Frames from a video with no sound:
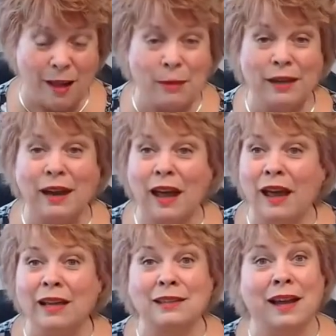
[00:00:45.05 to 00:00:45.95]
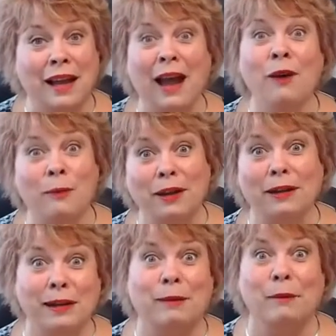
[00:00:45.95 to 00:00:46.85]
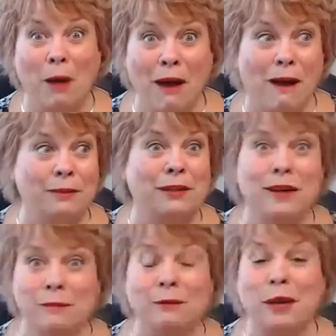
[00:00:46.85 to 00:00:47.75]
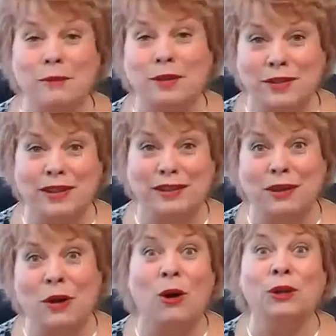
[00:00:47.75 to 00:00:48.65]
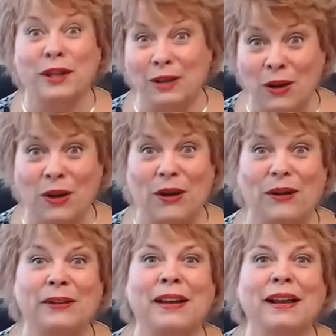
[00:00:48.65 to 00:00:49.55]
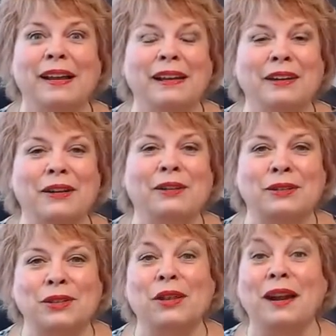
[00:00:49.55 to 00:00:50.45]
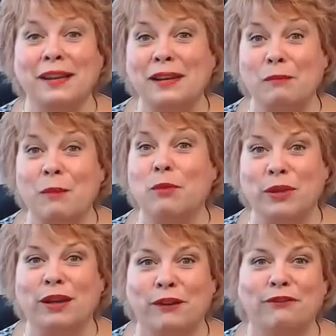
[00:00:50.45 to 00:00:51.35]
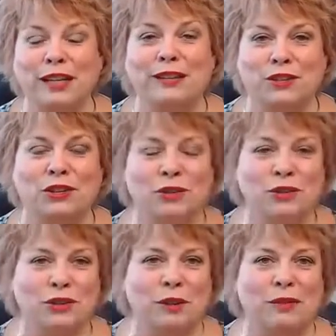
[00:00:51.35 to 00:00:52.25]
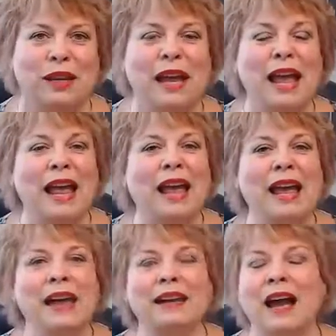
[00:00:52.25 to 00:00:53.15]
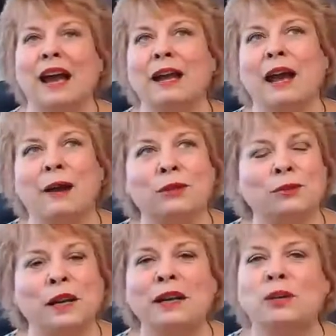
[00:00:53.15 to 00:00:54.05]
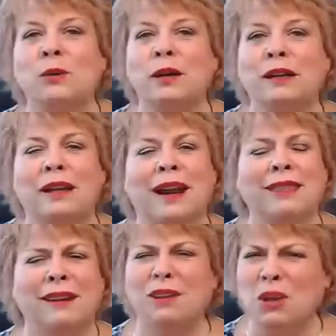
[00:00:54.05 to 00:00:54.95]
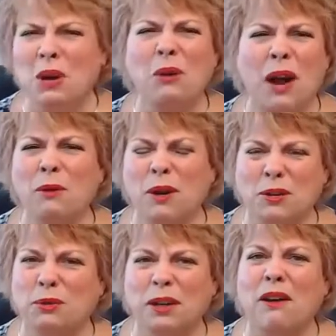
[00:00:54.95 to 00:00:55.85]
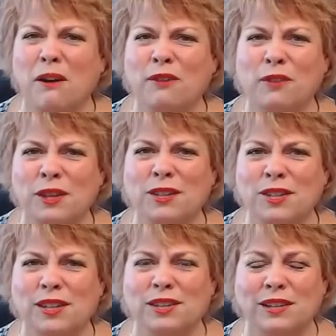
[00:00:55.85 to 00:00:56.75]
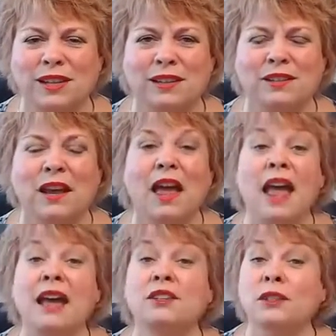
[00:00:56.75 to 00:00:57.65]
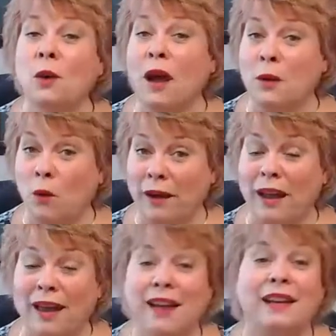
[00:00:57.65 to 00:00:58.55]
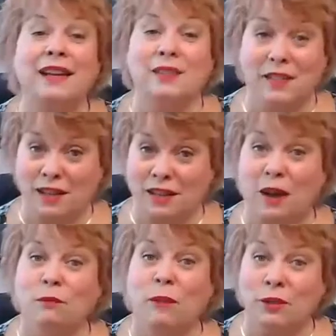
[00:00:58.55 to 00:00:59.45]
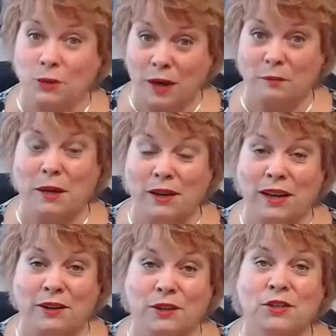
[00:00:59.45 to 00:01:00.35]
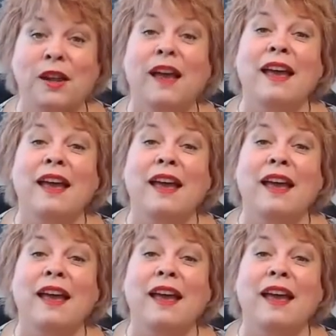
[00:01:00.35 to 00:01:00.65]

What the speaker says: I mean, it's like, how am I going to get my mom to come and babysit all day long, so that I can come up with enough leads to do something? And I was ready to quit. And then I thought, I worked really hard for these 6 leads. And so I went ahead and sent out my direct mail letters.